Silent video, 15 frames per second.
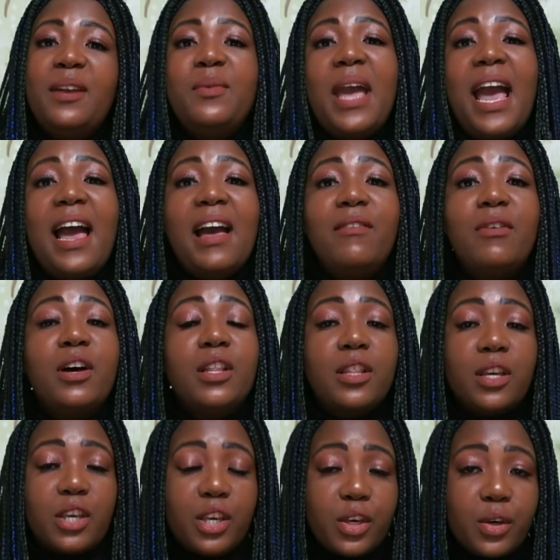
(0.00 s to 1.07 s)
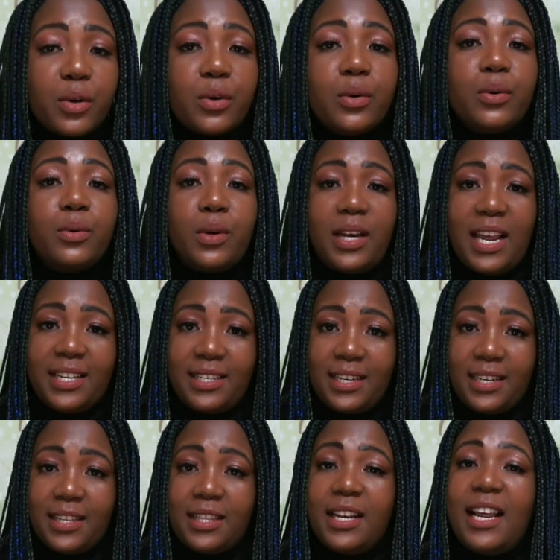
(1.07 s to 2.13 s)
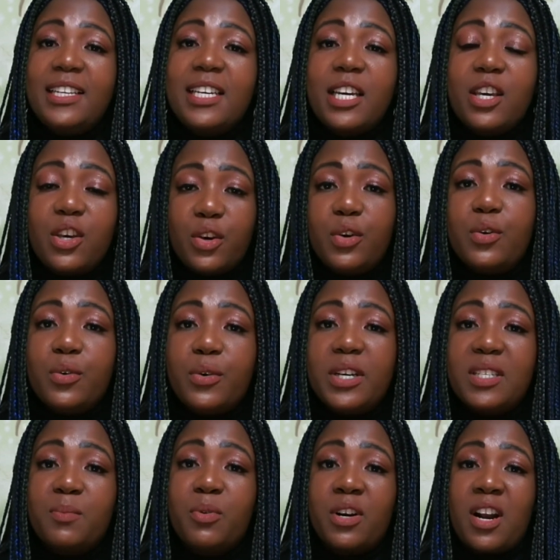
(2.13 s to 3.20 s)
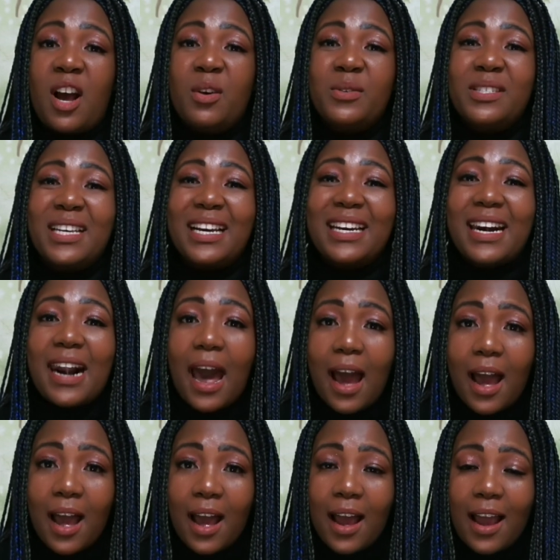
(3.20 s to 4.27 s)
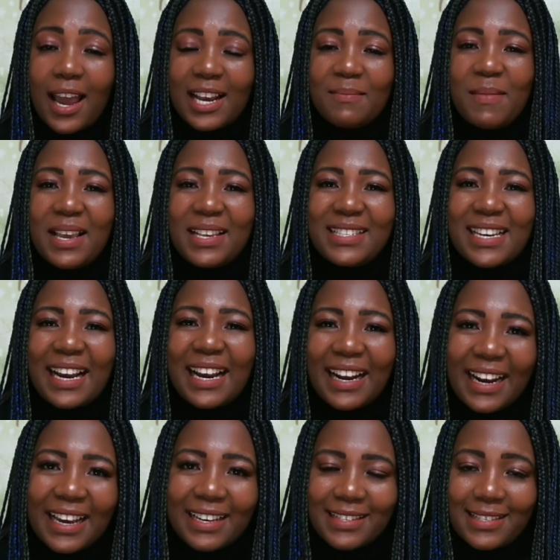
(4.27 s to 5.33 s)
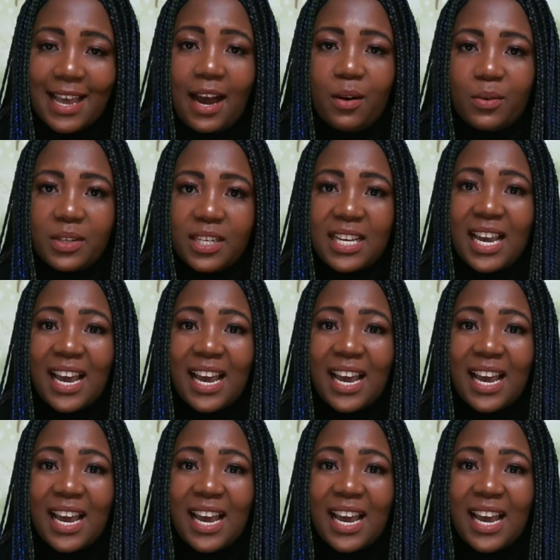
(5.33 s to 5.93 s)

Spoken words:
we have the Q letter. The letter Q is pronounced, it makes a click sound.